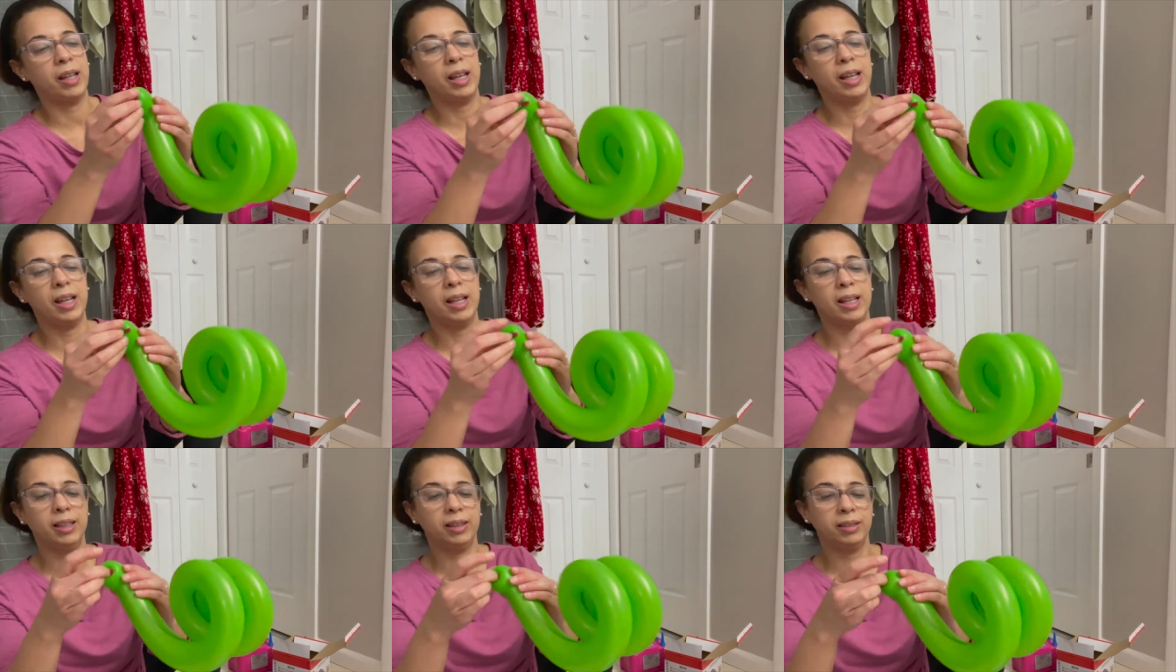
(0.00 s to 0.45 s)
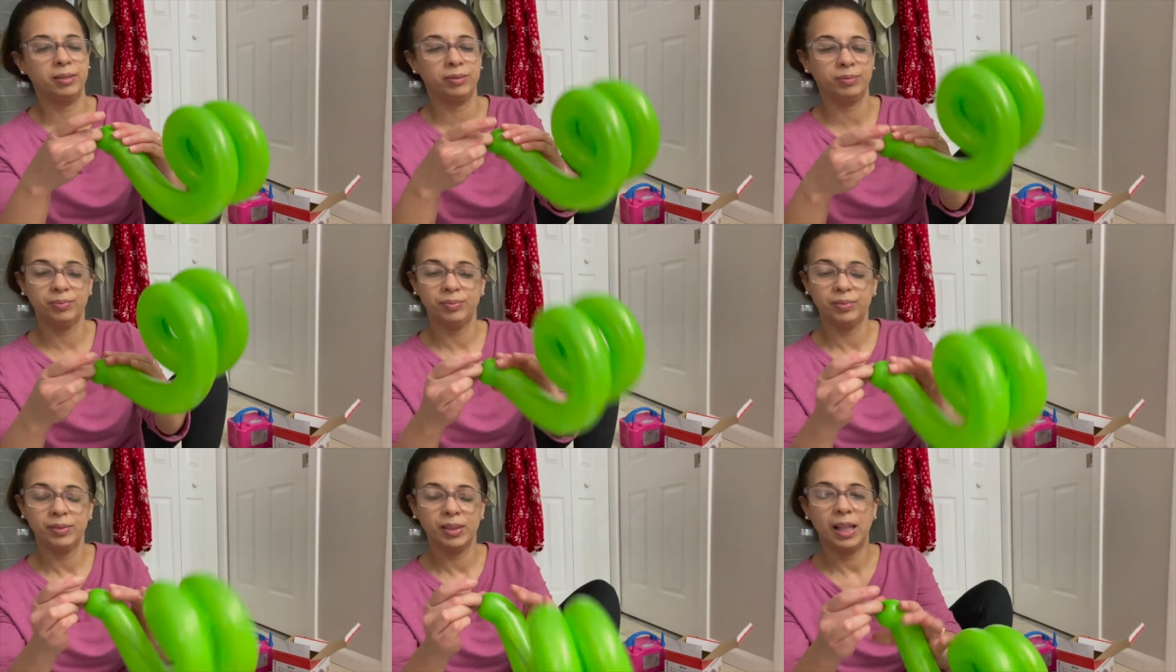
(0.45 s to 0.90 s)
And
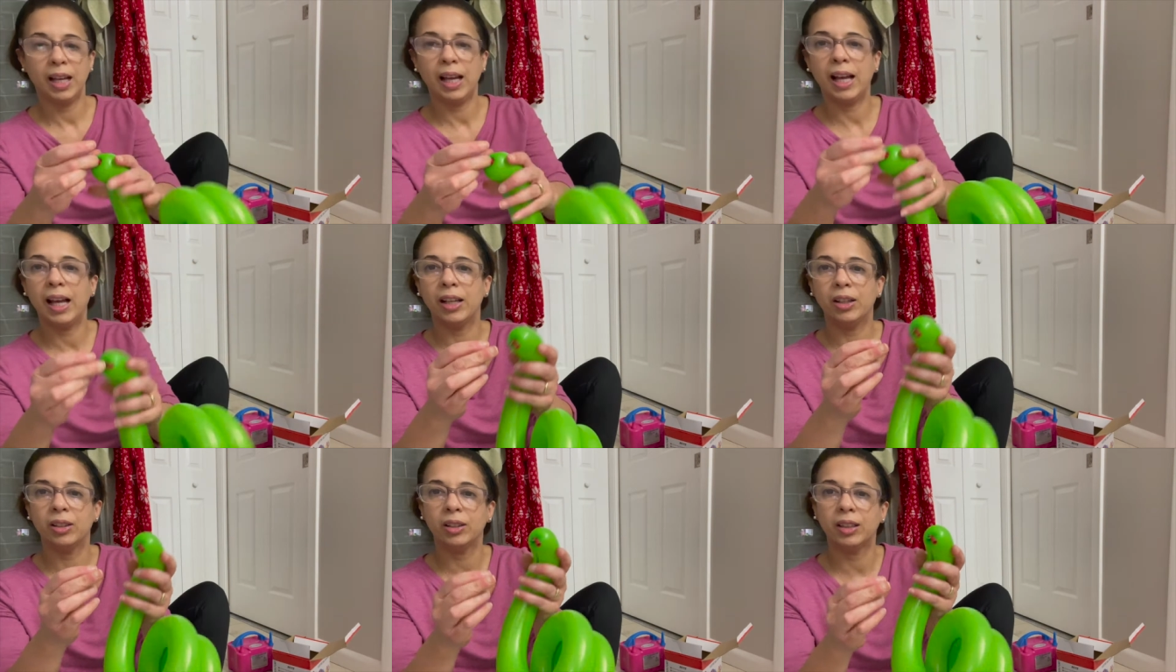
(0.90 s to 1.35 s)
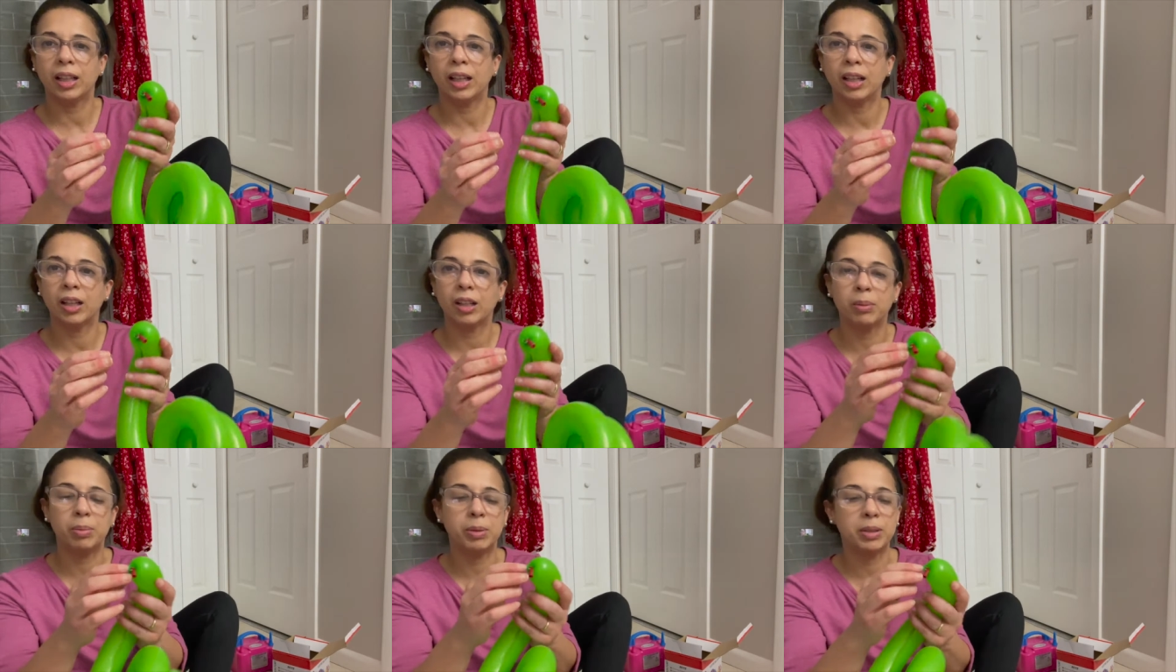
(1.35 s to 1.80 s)
I don't think I'm
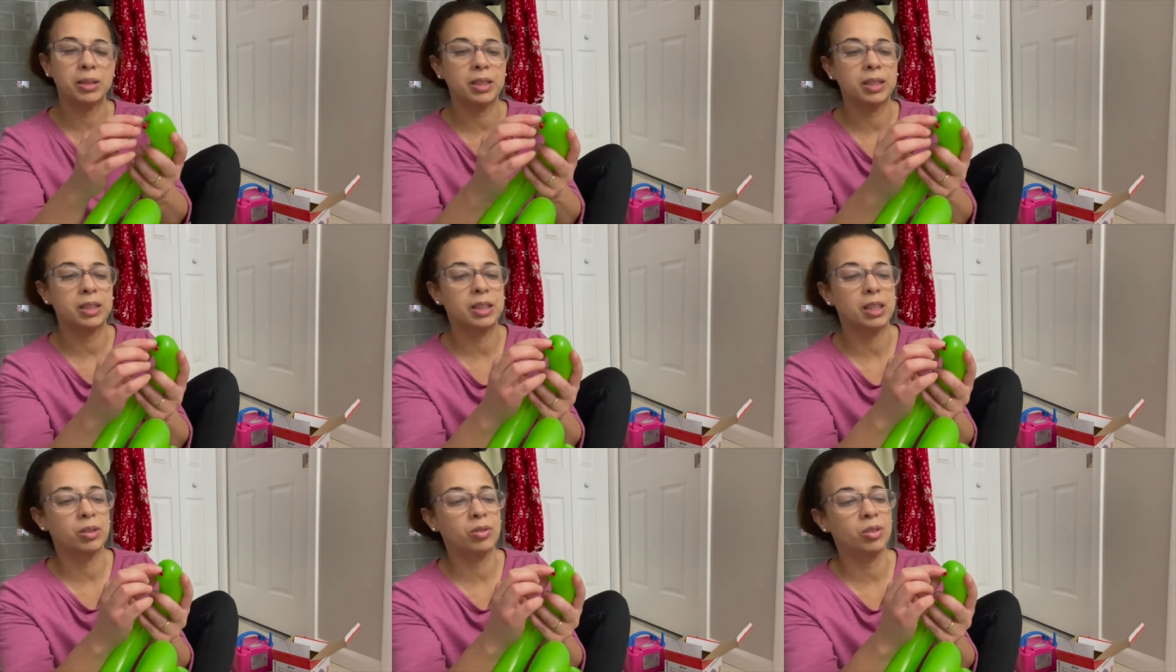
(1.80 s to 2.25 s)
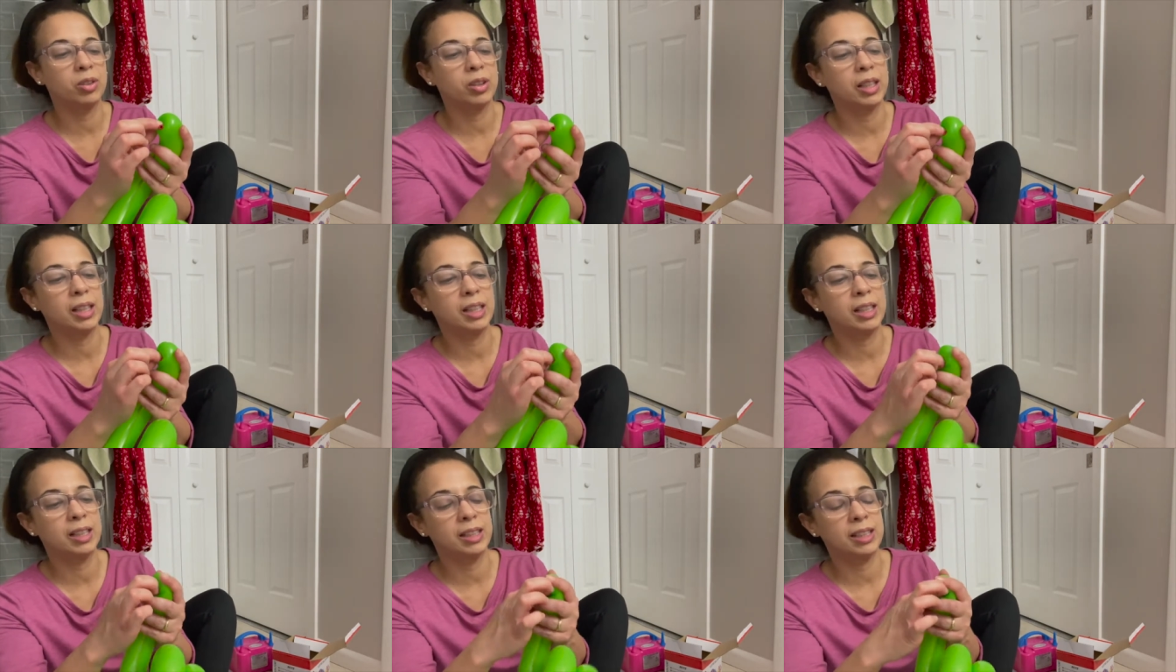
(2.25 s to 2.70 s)
gonna be successful
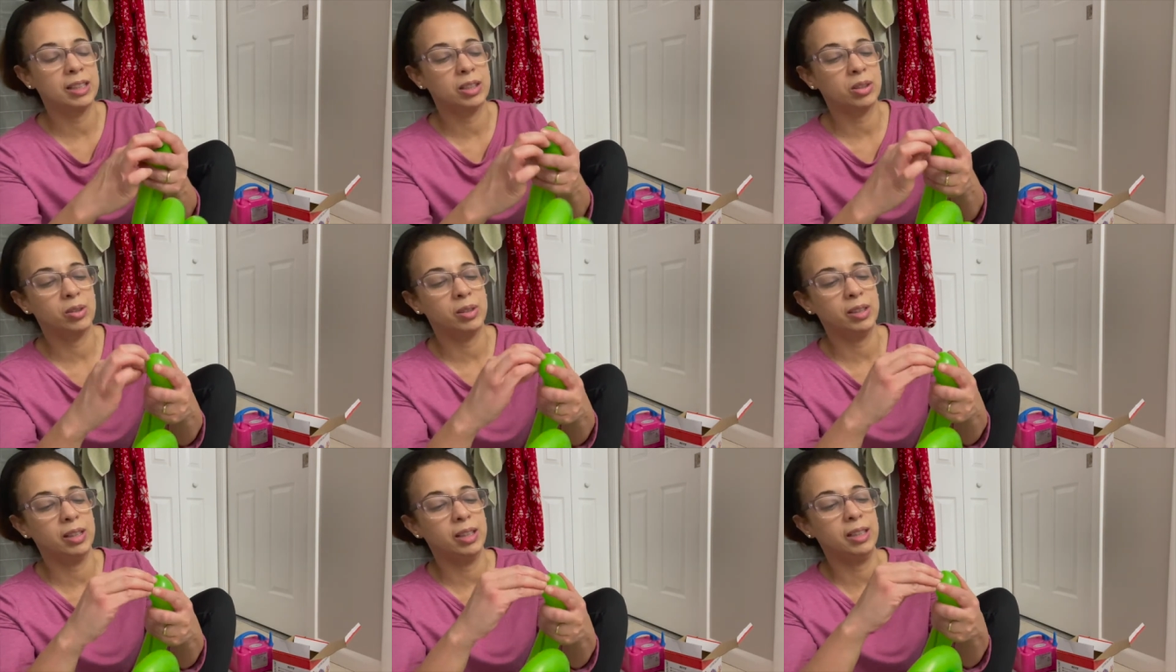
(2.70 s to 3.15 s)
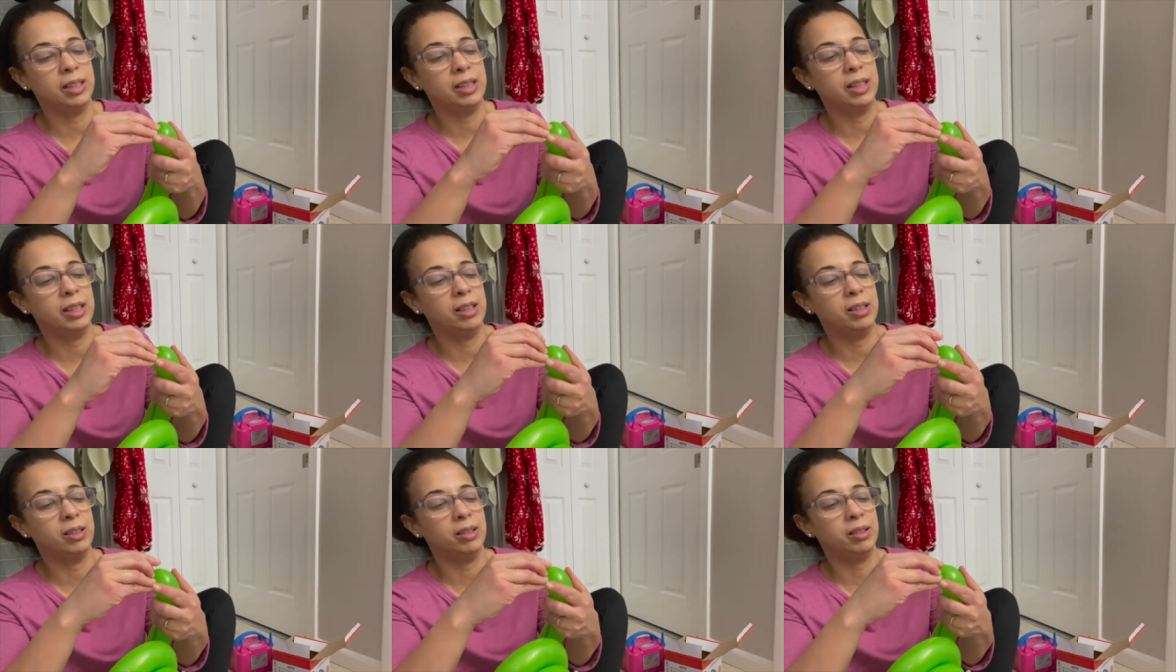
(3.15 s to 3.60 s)
getting this one in
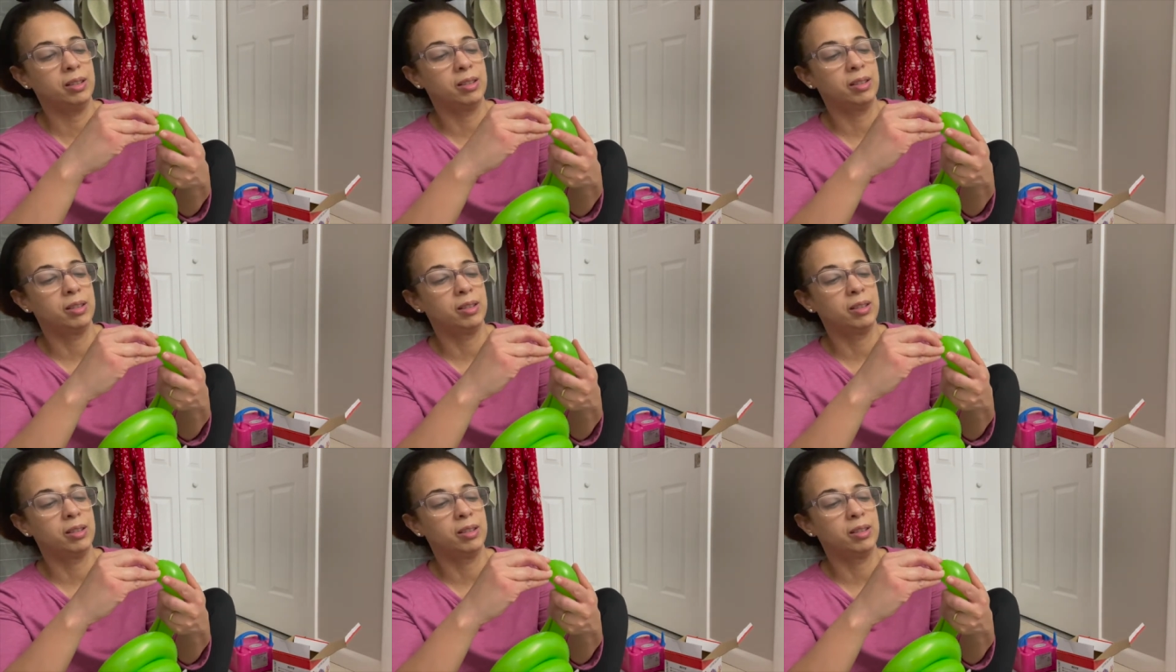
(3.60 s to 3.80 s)
here.